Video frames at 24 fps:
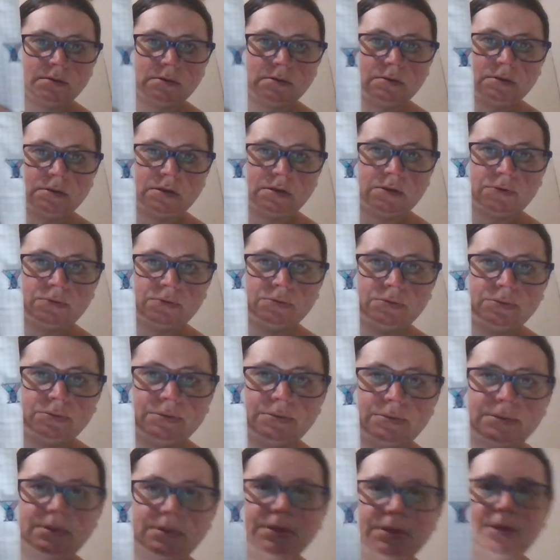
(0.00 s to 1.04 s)
So,
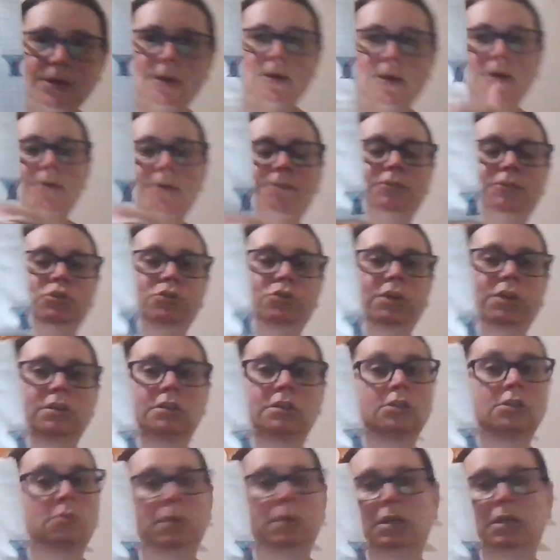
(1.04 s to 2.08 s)
enjoying
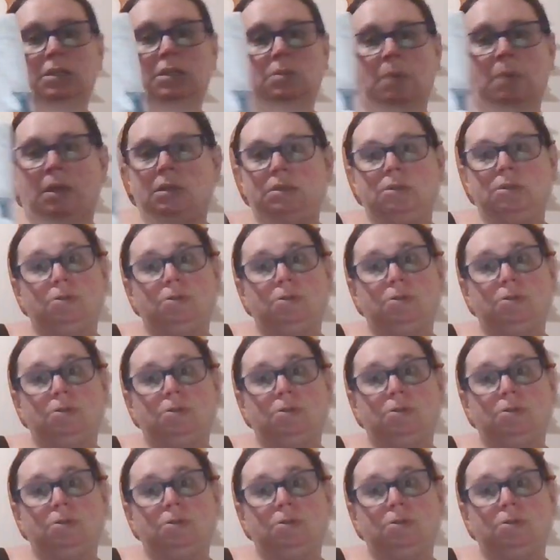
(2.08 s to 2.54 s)
this one as well.